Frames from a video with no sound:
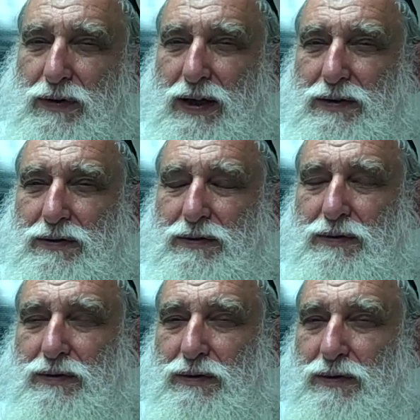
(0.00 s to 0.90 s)
then
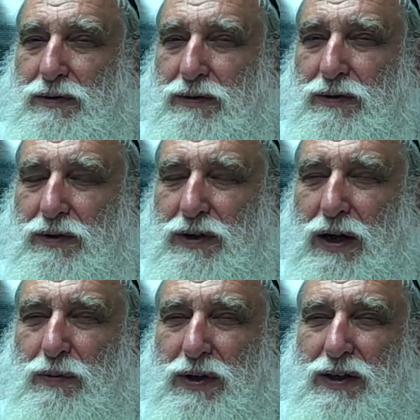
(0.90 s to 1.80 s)
you're
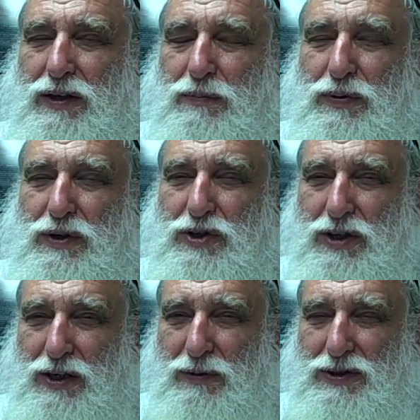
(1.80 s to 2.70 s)
not really
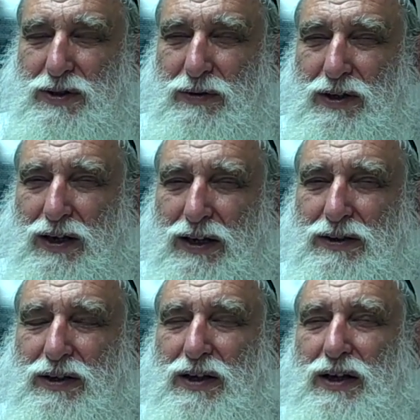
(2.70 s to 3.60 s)
appreciating what's going on.
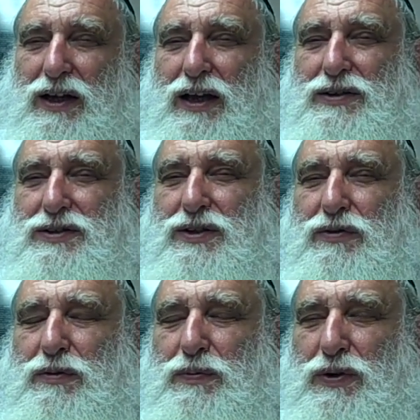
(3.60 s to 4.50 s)
And
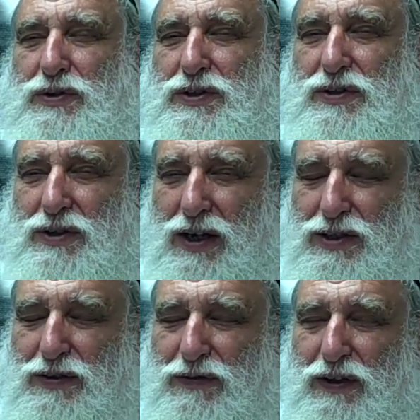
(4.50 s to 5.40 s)
so the person
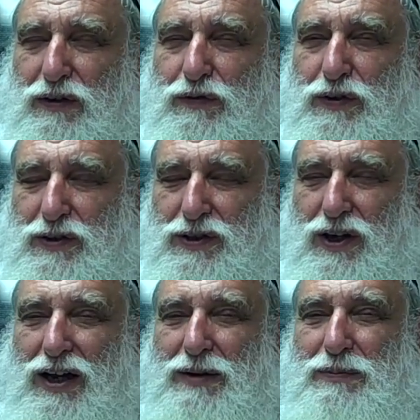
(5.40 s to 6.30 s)
does feel for the
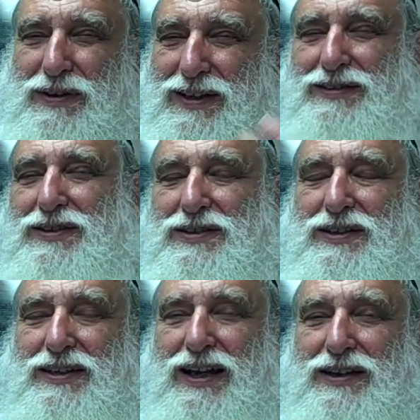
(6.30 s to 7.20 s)
time, but then
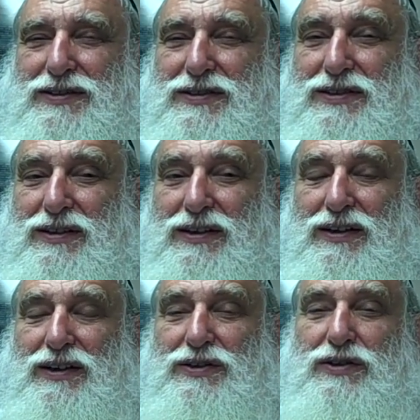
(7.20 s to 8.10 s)
disconnects.
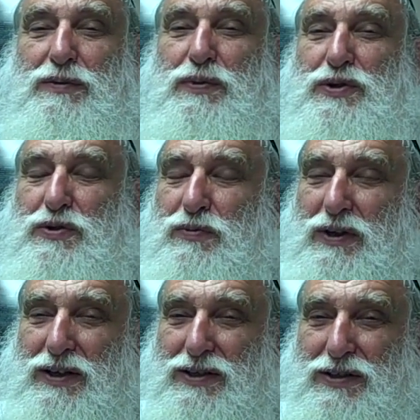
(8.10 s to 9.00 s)
So the person
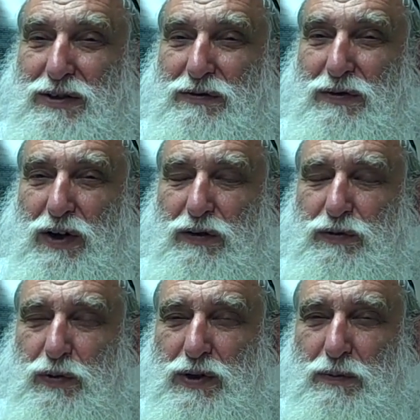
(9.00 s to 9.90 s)
really isn't
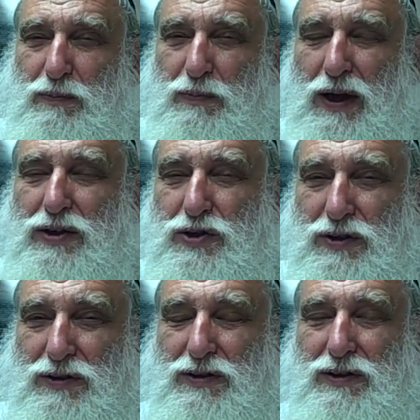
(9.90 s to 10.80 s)
involved with the
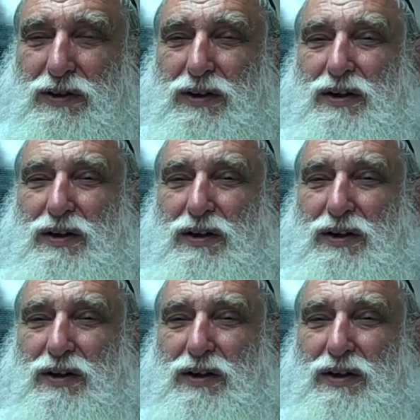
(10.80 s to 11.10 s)
patient,